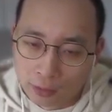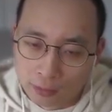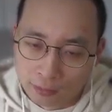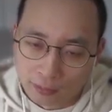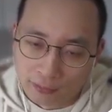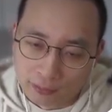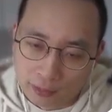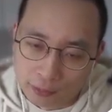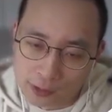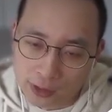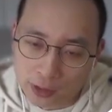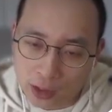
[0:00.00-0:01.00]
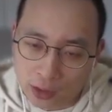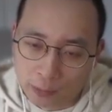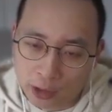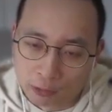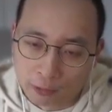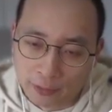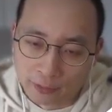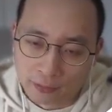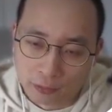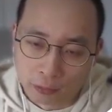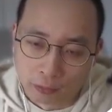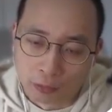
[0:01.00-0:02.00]
The execution time
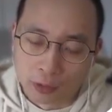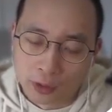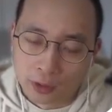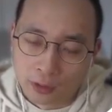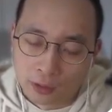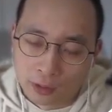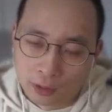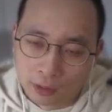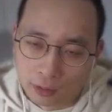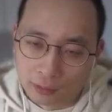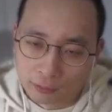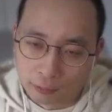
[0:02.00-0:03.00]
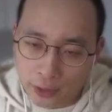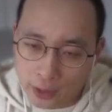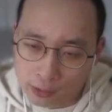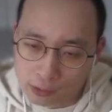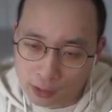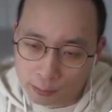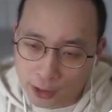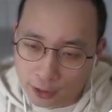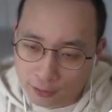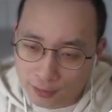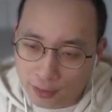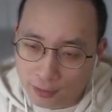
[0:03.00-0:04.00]
increased to uh, three hundred
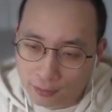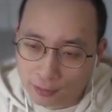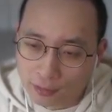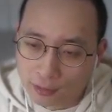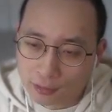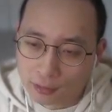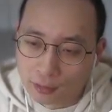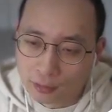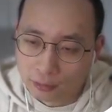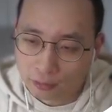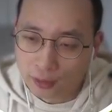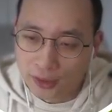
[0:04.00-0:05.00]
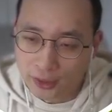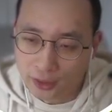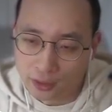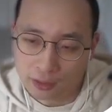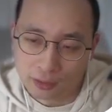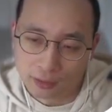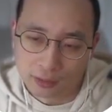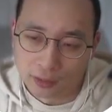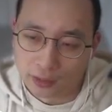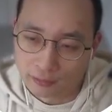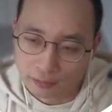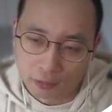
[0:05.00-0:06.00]
milliseconds. Usually,
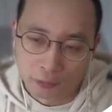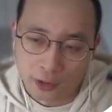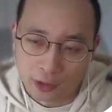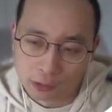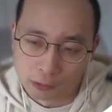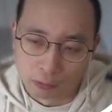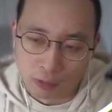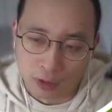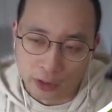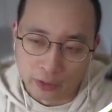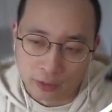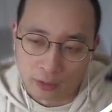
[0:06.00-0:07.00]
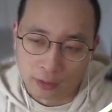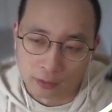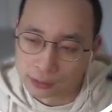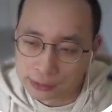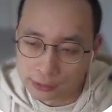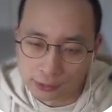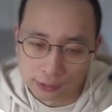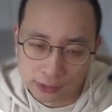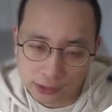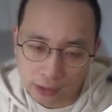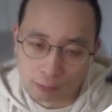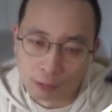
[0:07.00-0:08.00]
executing a rule only costs uh,
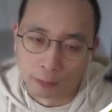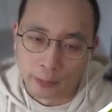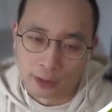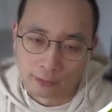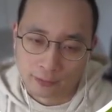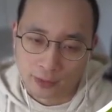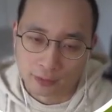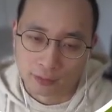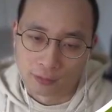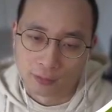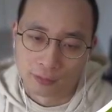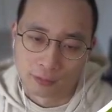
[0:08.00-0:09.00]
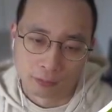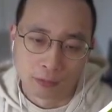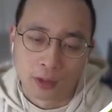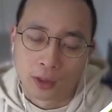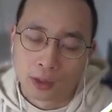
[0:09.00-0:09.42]
several milliseconds, so